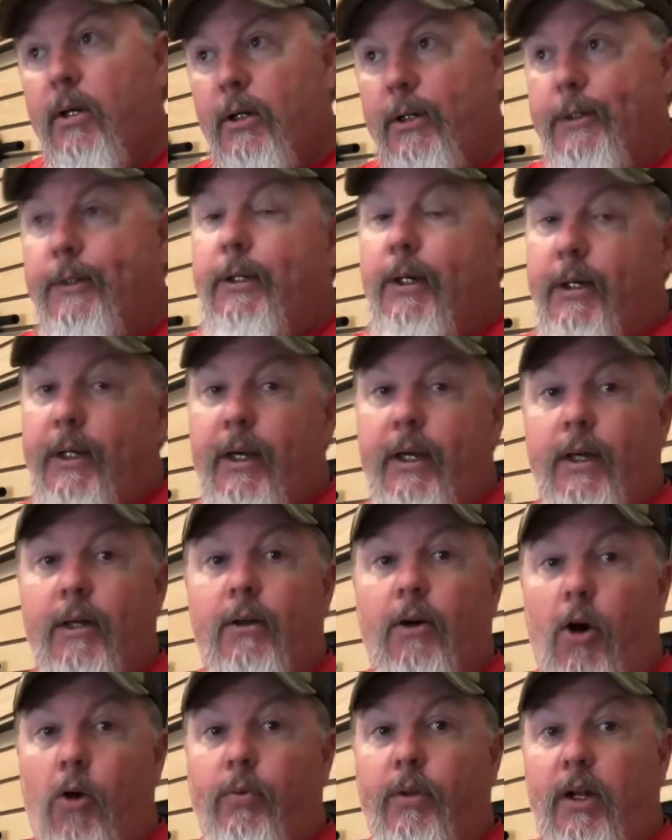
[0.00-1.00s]
Again,
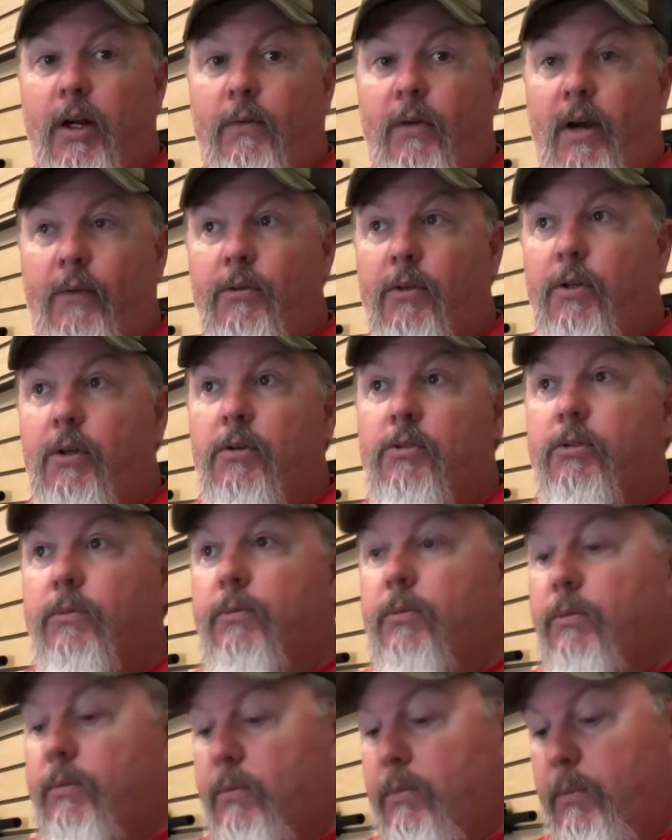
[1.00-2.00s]
hope they never have to use them,
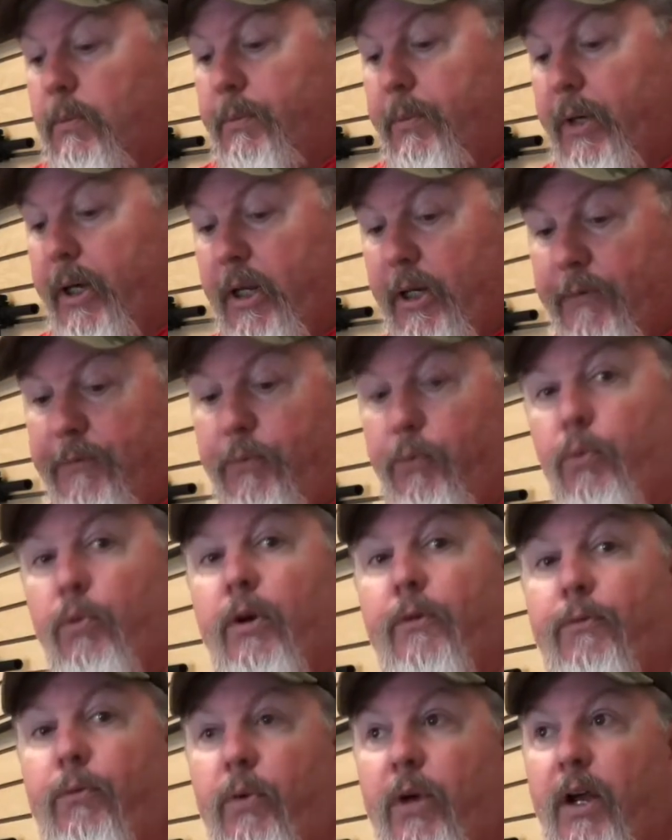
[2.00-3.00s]
but
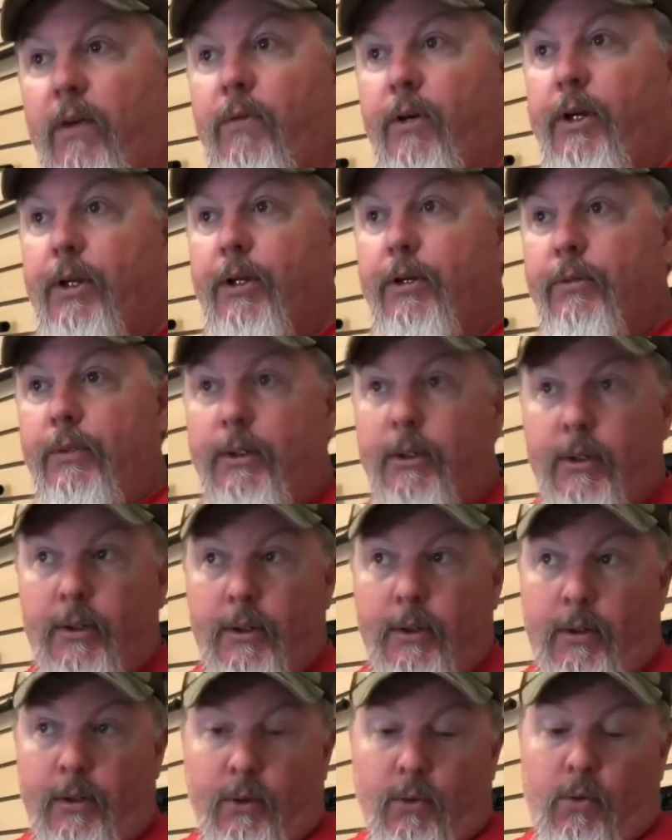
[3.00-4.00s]
if we ever do,
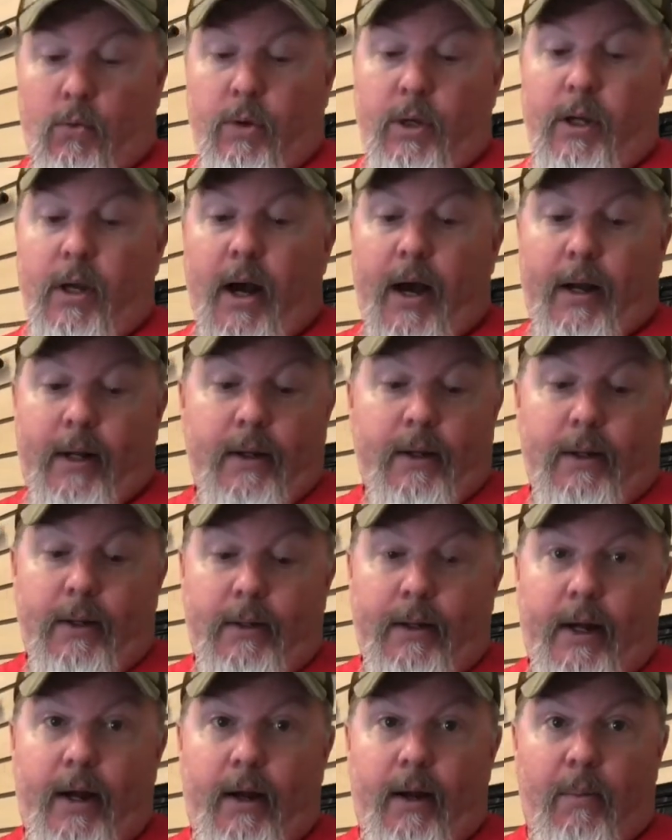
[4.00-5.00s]
we got it.
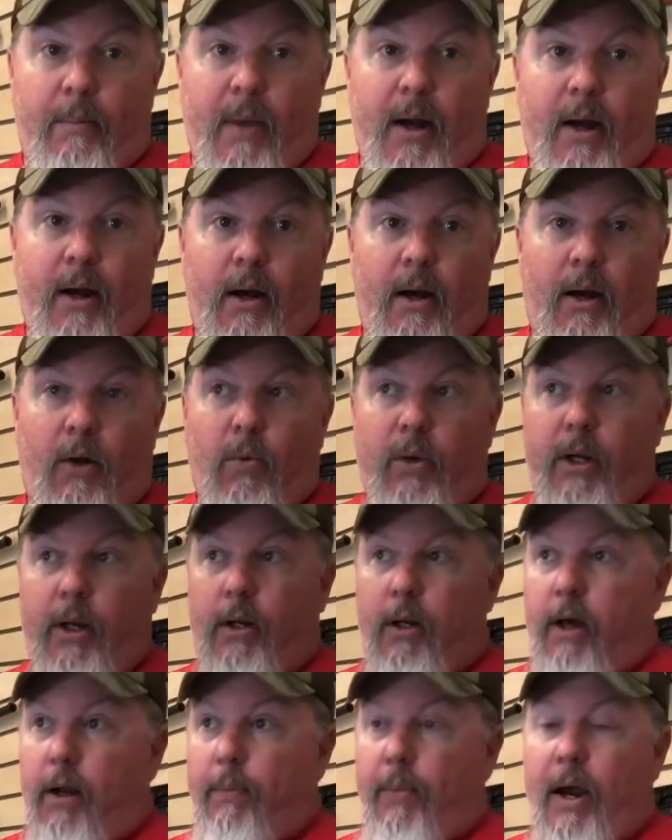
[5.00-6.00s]
Now, in my area, we get a
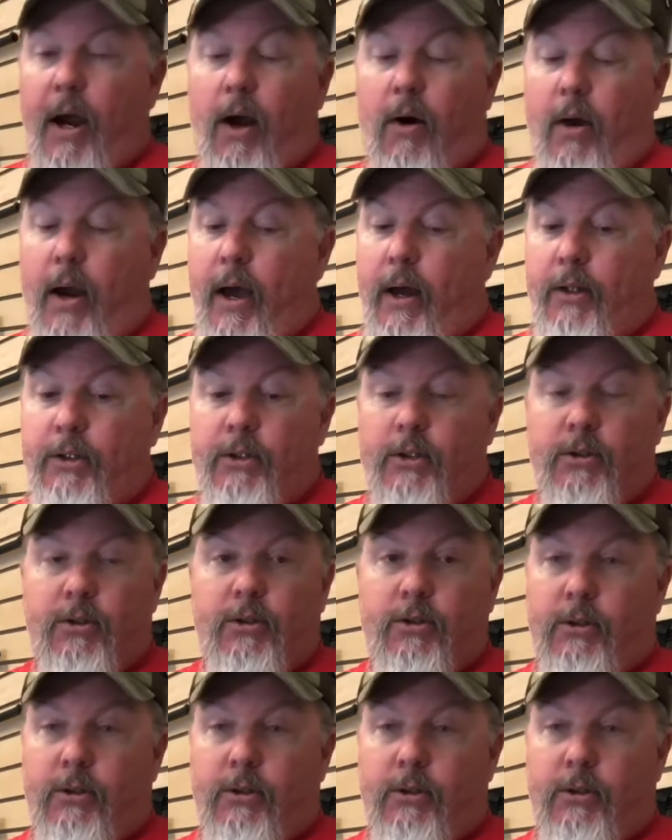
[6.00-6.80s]
lot of power outages